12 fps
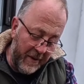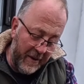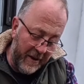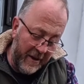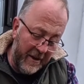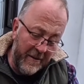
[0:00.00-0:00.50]

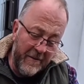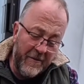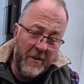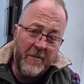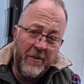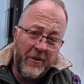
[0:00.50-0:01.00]
And if
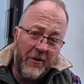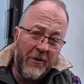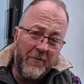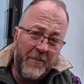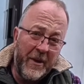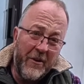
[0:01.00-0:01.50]
I'm
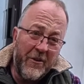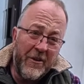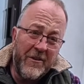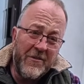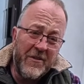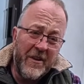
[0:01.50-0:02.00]
being
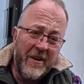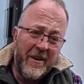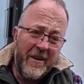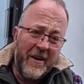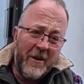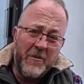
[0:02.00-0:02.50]
honest,
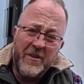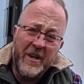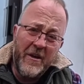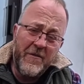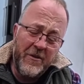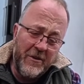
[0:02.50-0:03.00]
I would
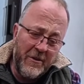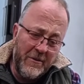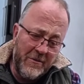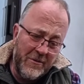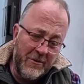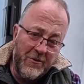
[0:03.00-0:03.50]
never
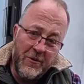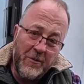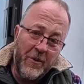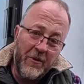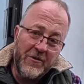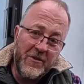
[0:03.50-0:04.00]
use the 2
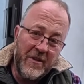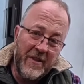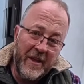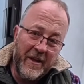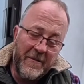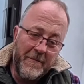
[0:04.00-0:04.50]
pots in
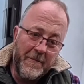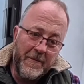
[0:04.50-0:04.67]
there.